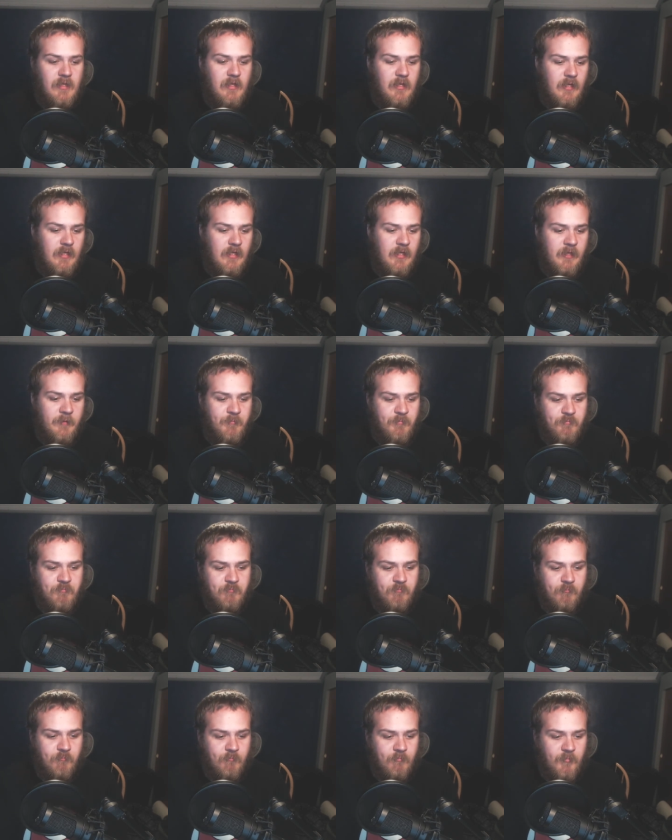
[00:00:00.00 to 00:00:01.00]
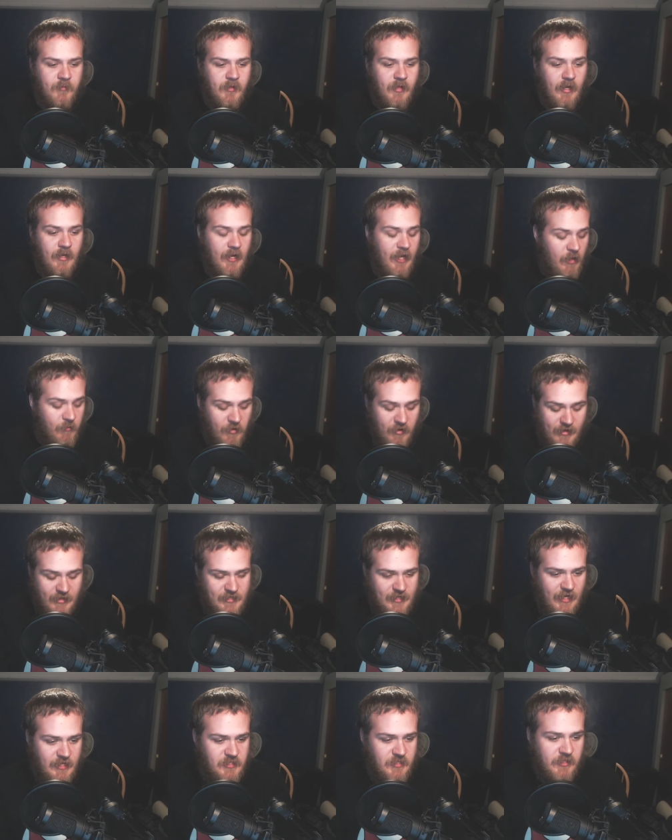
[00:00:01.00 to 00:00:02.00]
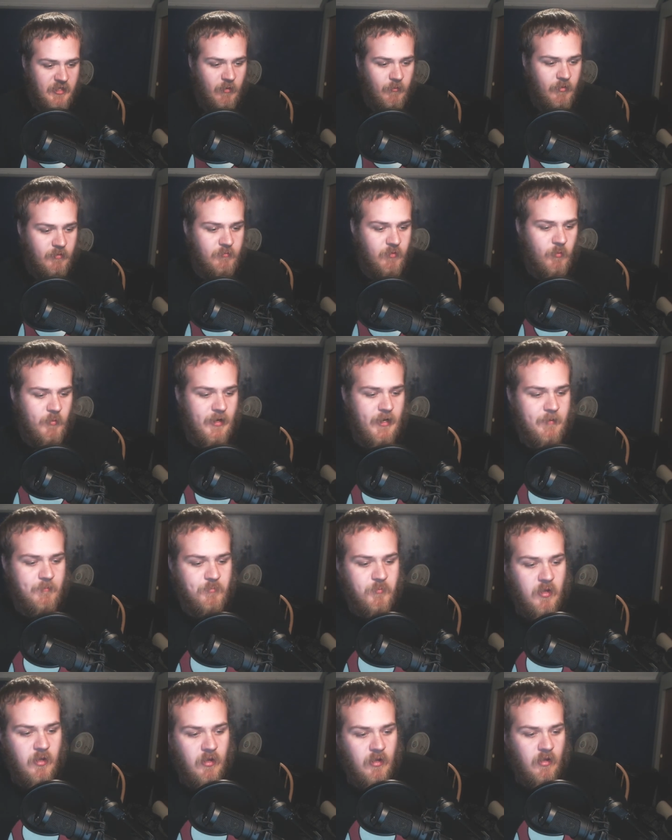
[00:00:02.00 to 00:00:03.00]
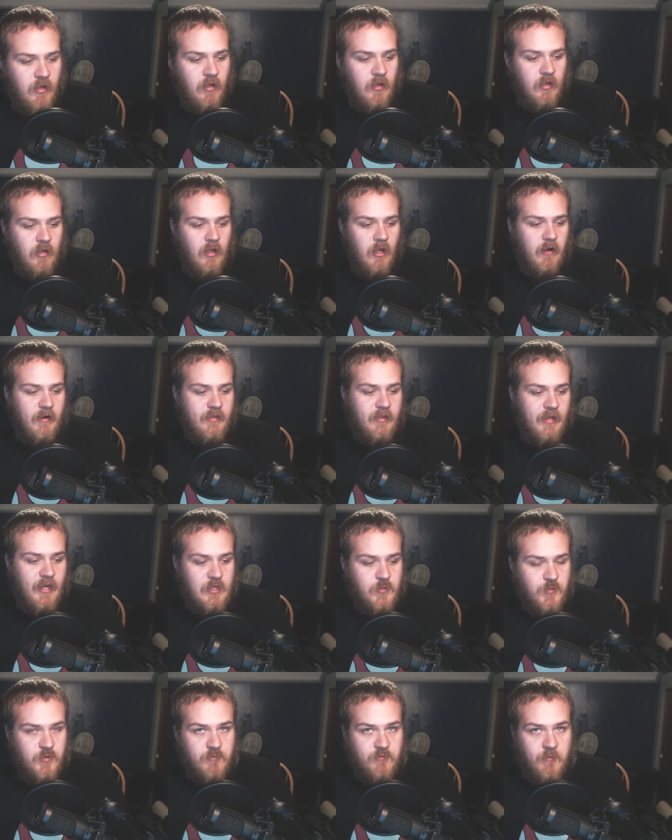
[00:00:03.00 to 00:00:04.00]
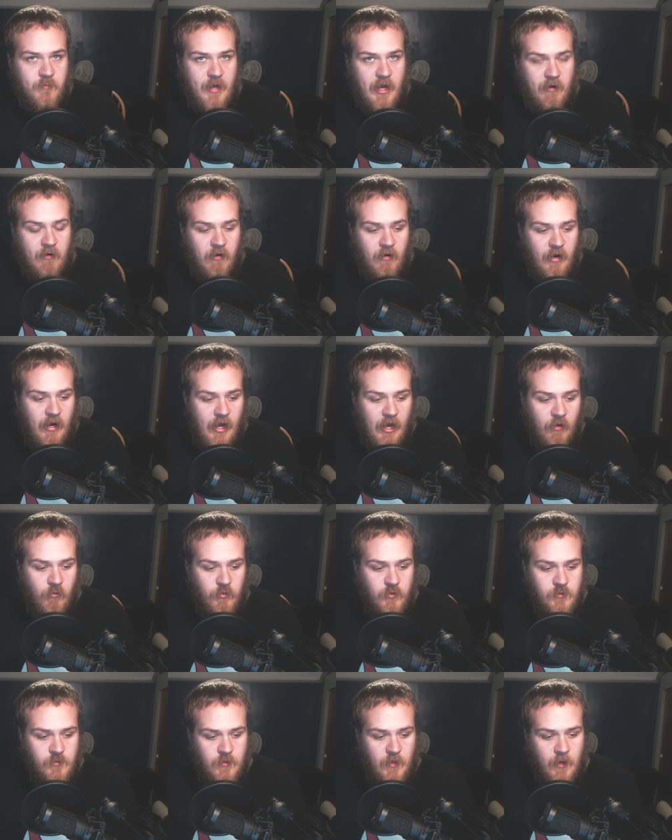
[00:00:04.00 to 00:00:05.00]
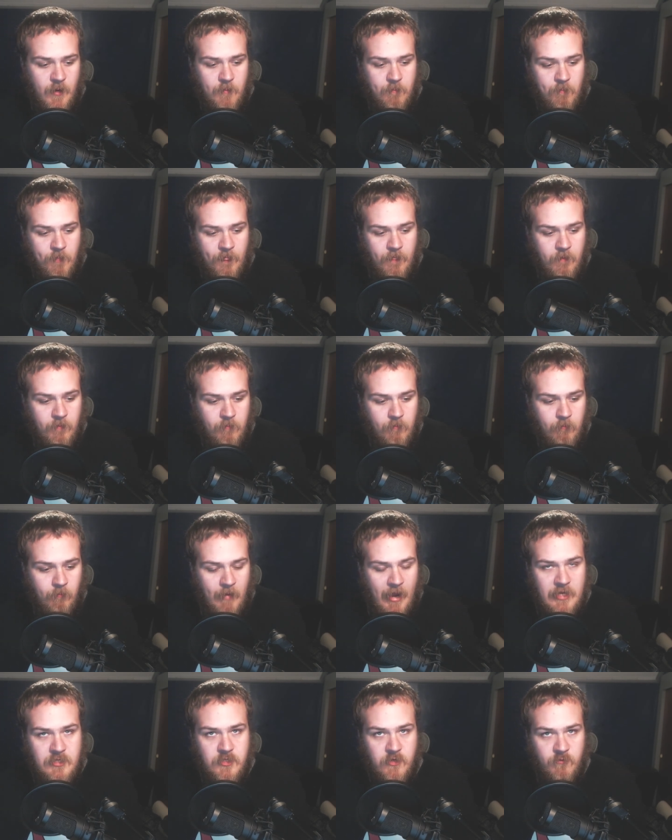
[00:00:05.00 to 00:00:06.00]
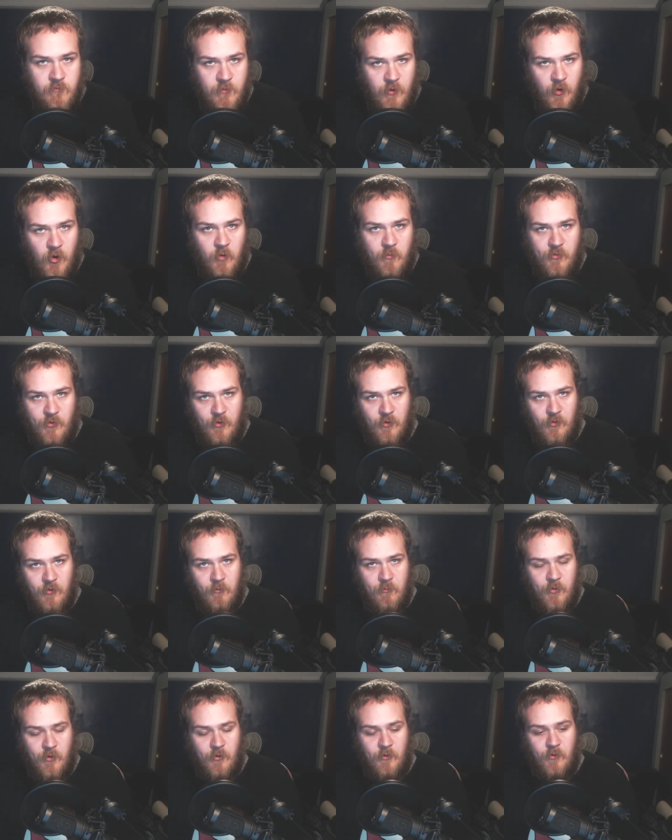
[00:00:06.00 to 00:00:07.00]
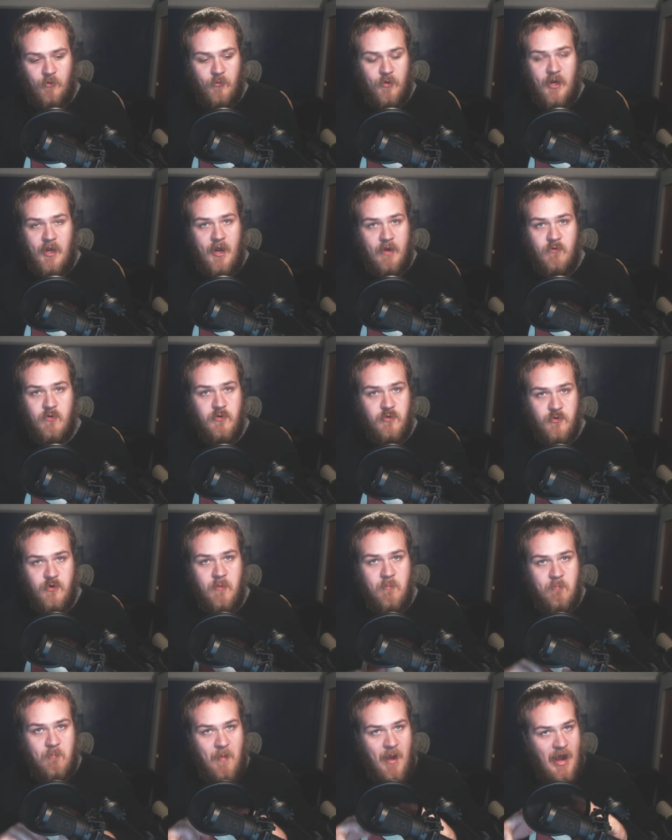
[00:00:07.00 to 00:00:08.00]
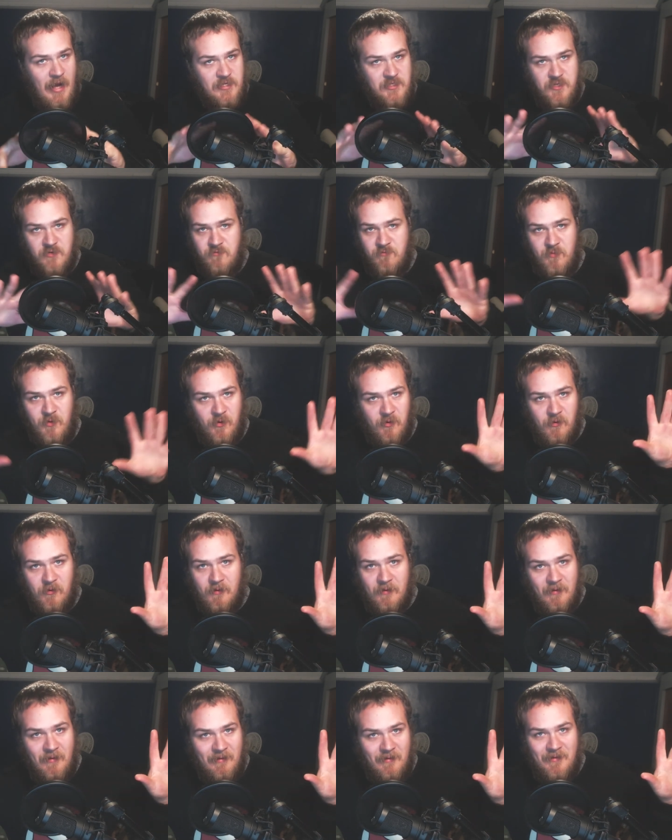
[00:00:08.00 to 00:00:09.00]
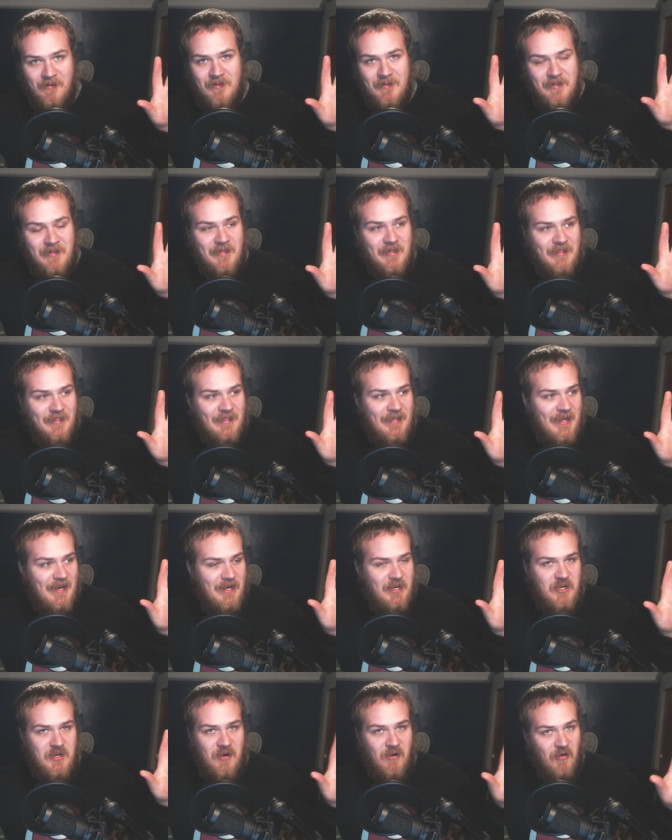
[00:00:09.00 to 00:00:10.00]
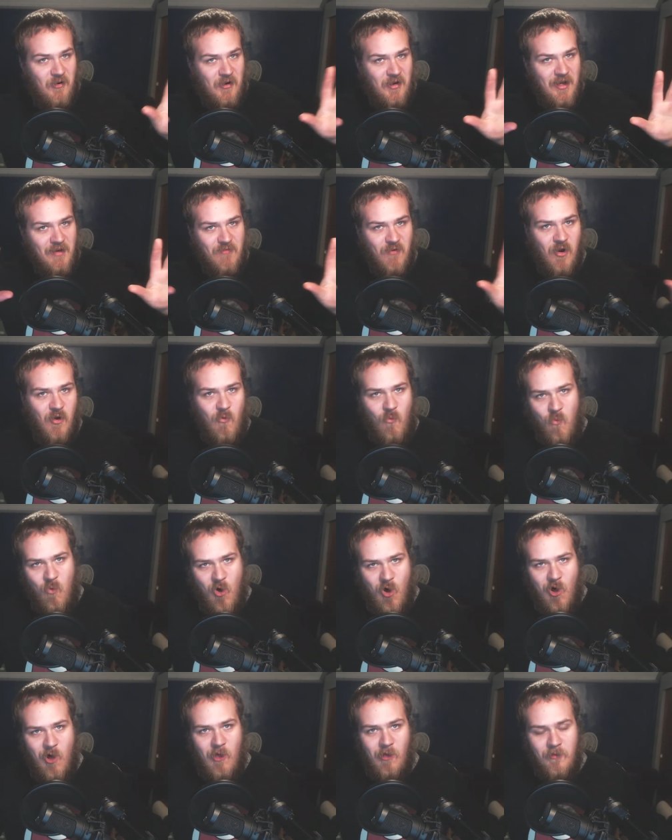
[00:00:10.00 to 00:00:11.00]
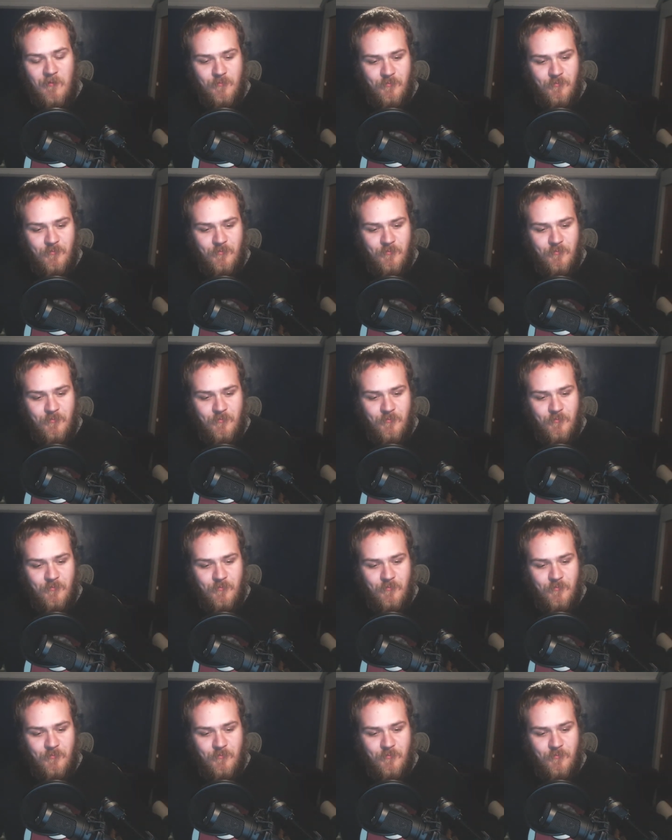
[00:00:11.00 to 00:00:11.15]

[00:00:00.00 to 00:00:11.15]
Um, yeah, I kind of went on a tangent there, but no biggie. All right, the last one from Background Guy was um, massive mural perler. Would I ever do a massive mural, like you know, cover a wall?